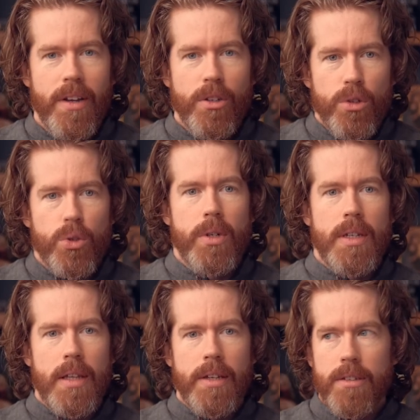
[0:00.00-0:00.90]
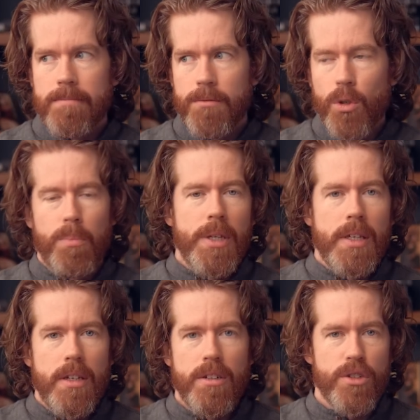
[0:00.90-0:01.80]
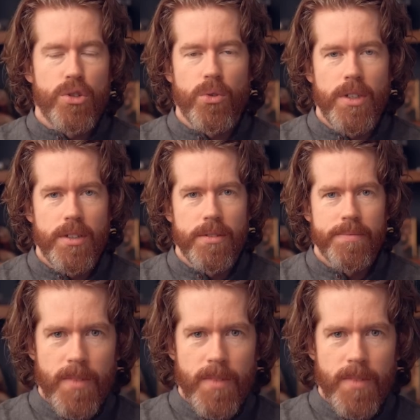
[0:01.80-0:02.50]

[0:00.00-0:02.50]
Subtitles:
You're treated like you're being indiscreet.